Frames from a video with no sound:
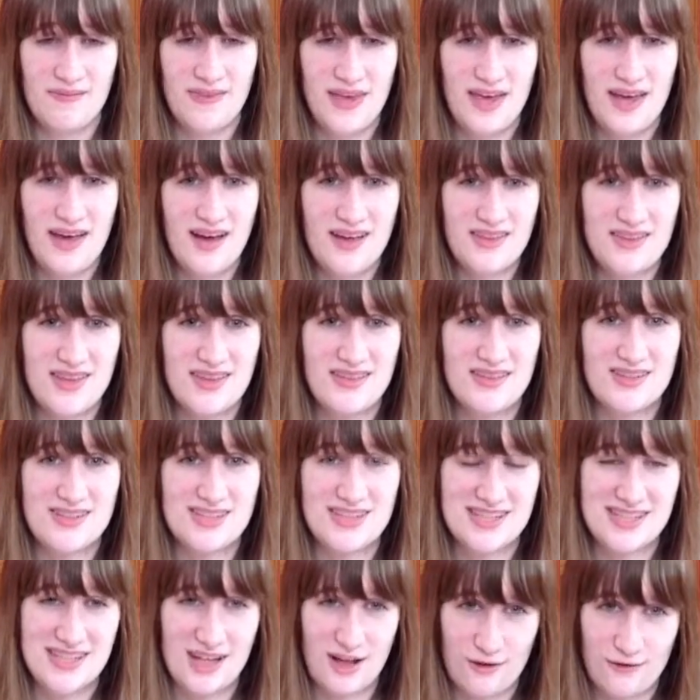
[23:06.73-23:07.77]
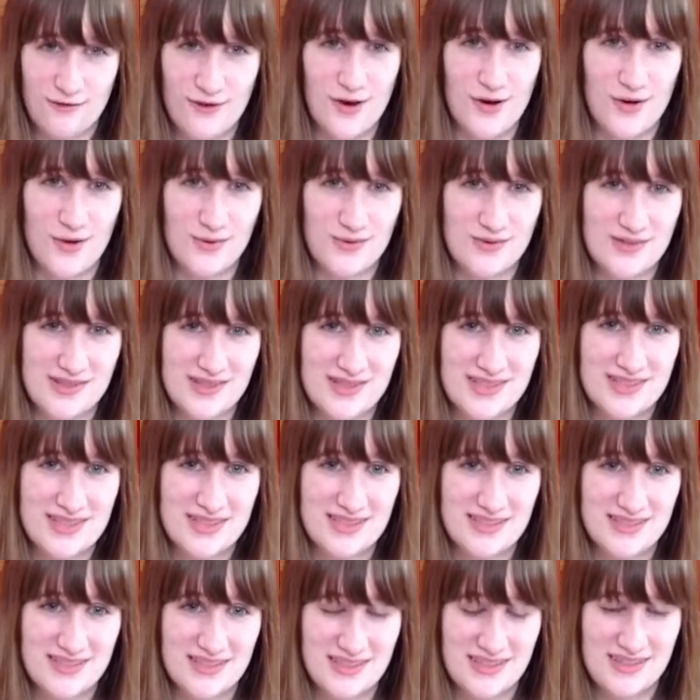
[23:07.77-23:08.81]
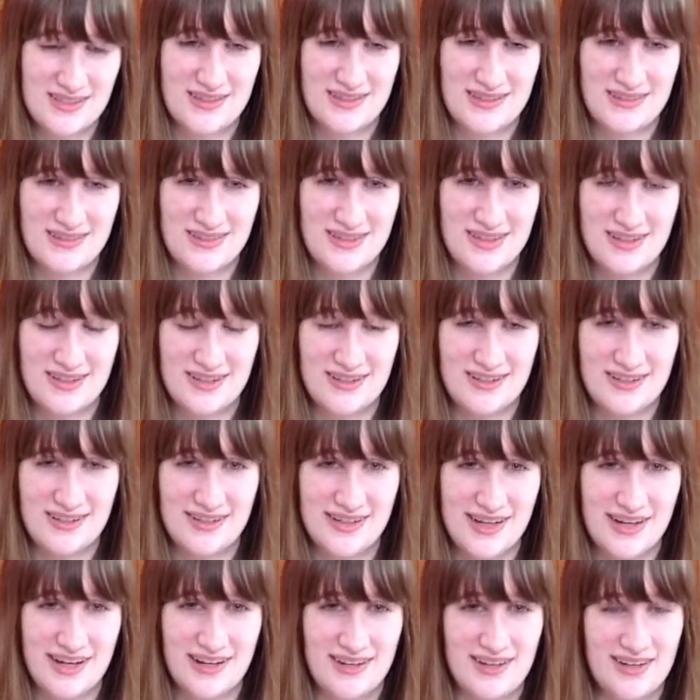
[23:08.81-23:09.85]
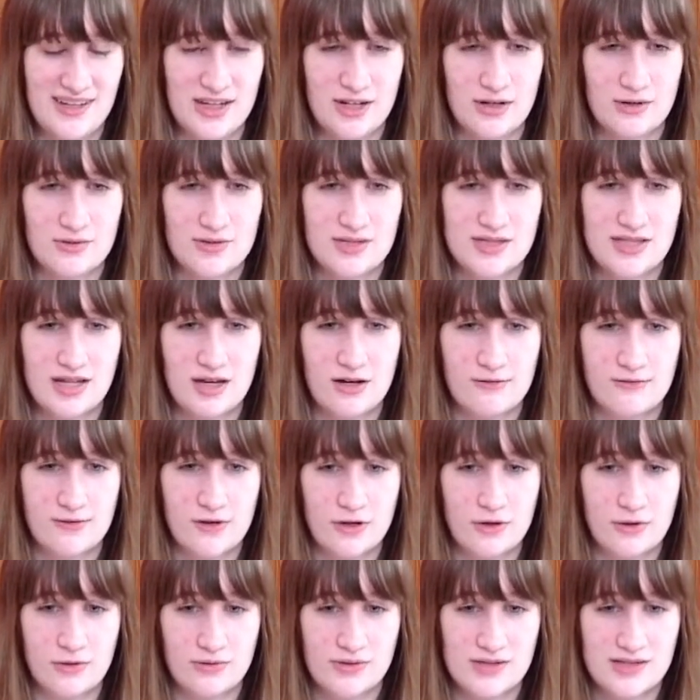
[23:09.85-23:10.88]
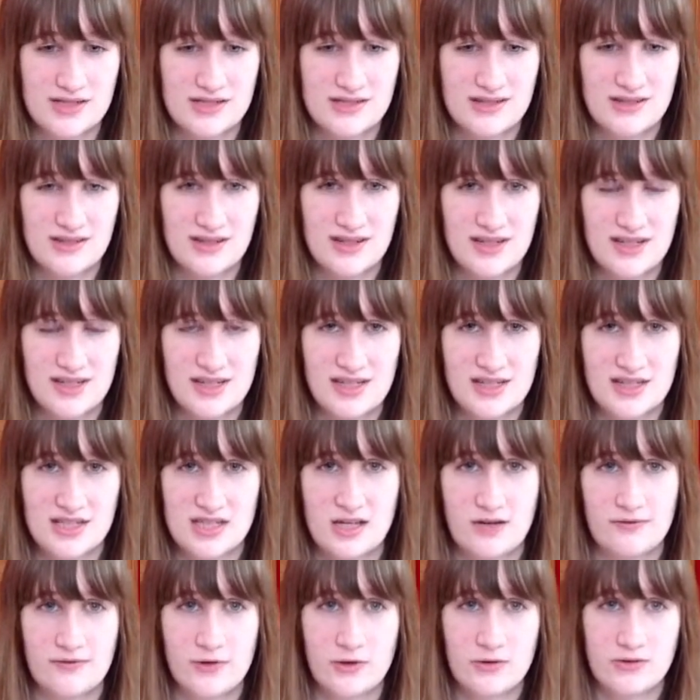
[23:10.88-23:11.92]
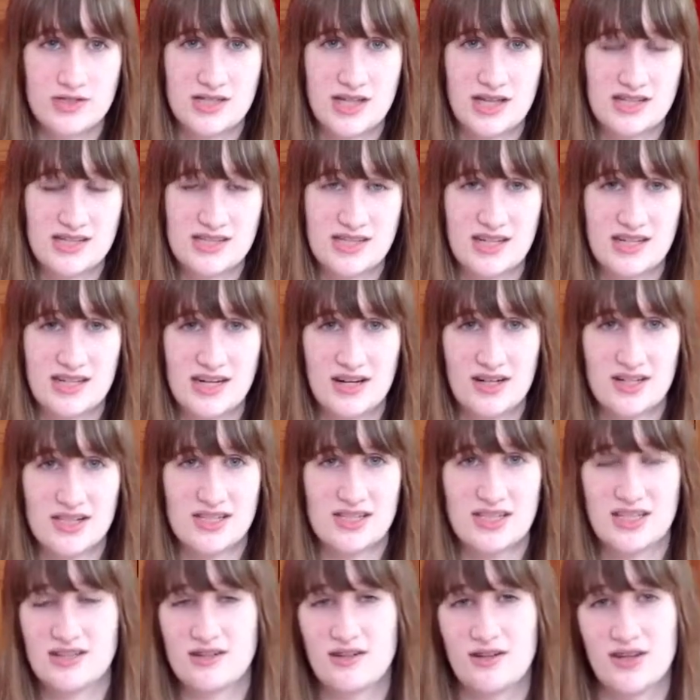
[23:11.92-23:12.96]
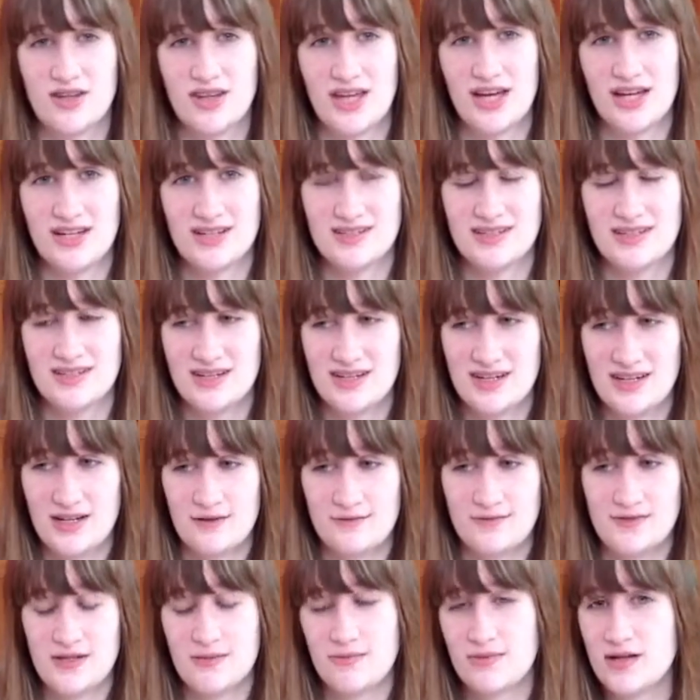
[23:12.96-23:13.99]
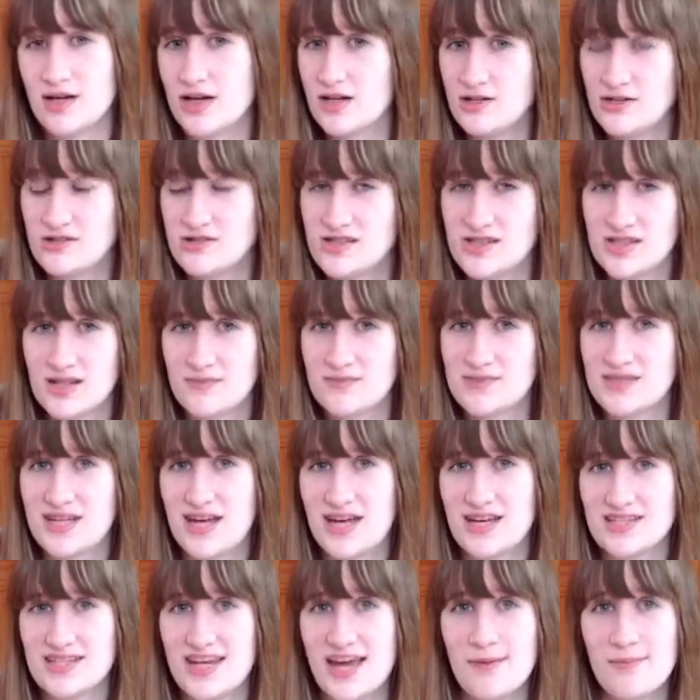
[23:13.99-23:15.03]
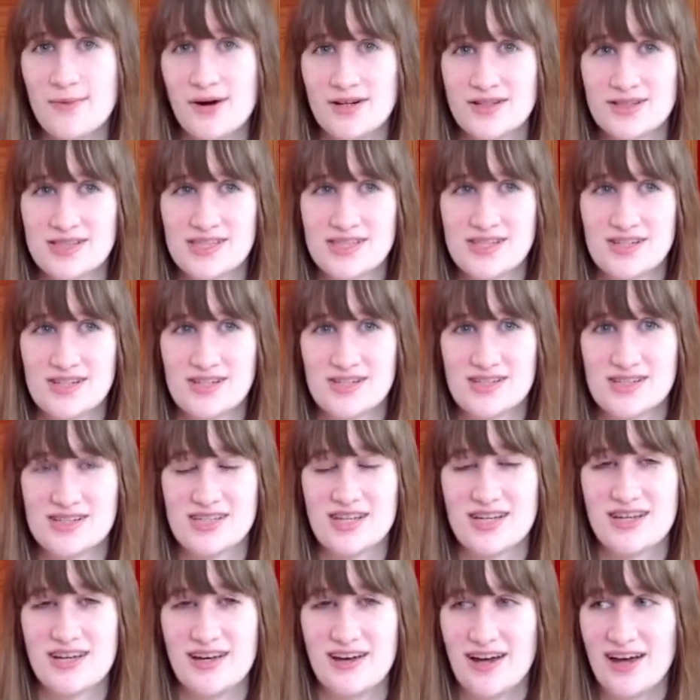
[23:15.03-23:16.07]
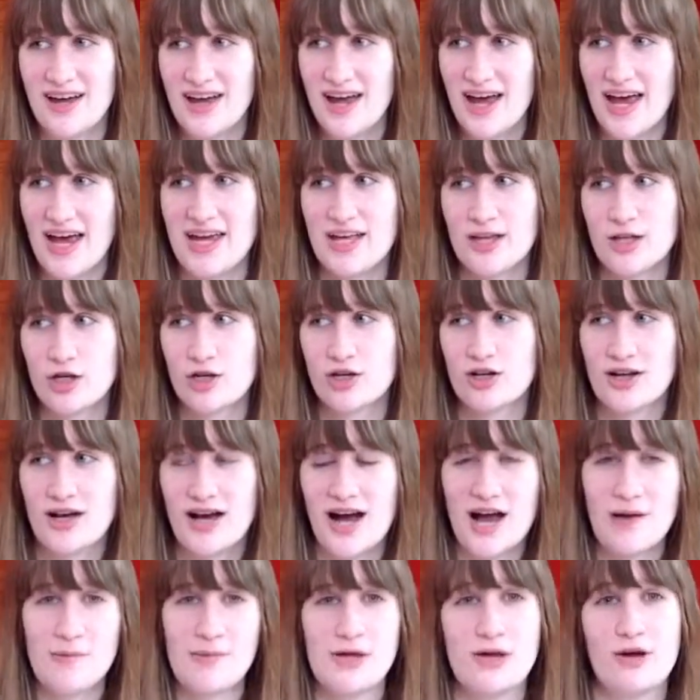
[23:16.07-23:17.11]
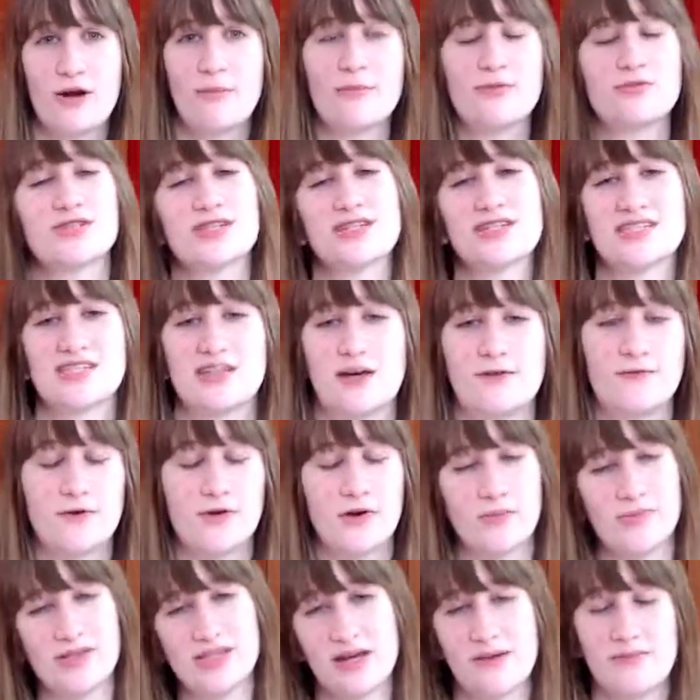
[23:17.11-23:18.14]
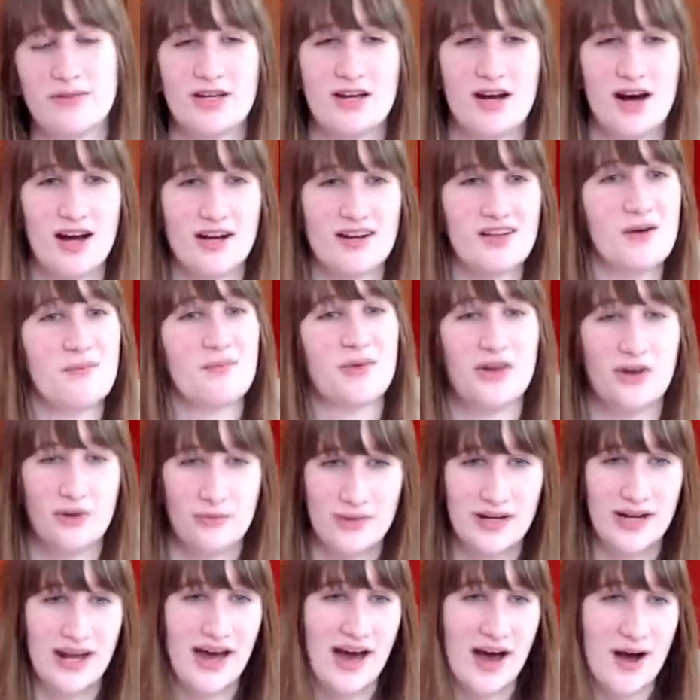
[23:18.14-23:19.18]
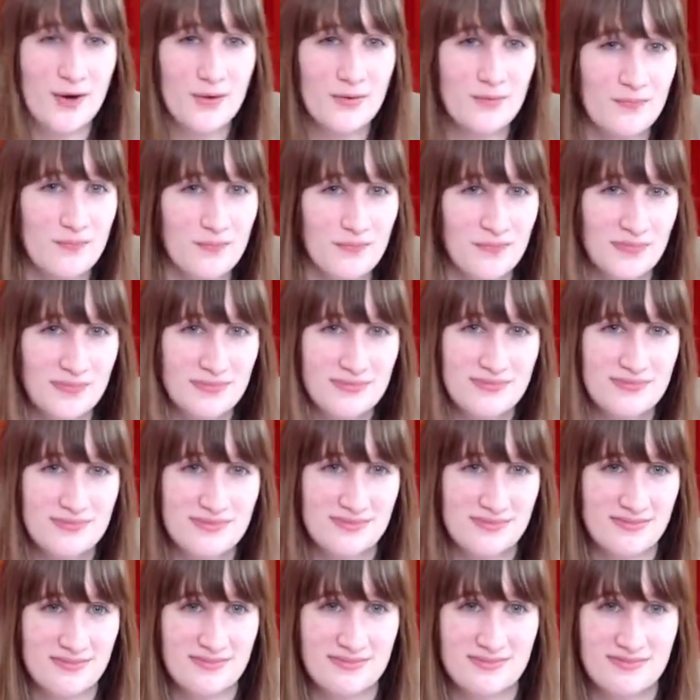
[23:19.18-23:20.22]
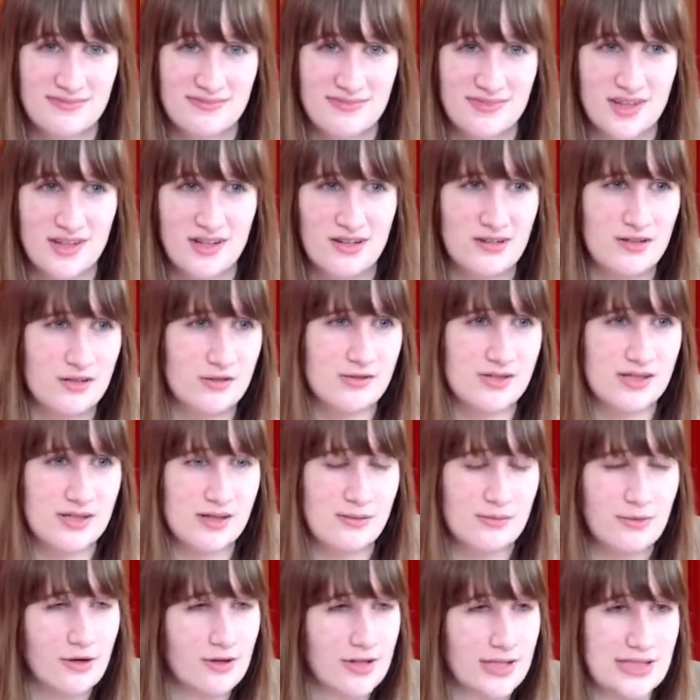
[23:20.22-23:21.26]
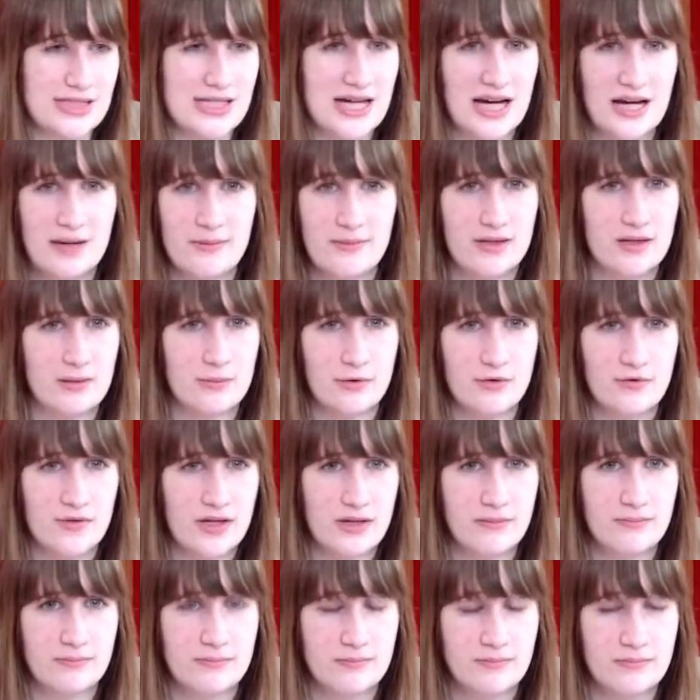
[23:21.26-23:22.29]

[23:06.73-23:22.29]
And then there's the cell phones. Yeah, you know, cell phones. Cell phones that send out a signal that if a demigod uses them says, hey monsters, hey look, I'm here, I'm using a cell phone, I'm a demigod, come kill me now. They're using them all the time in the movie.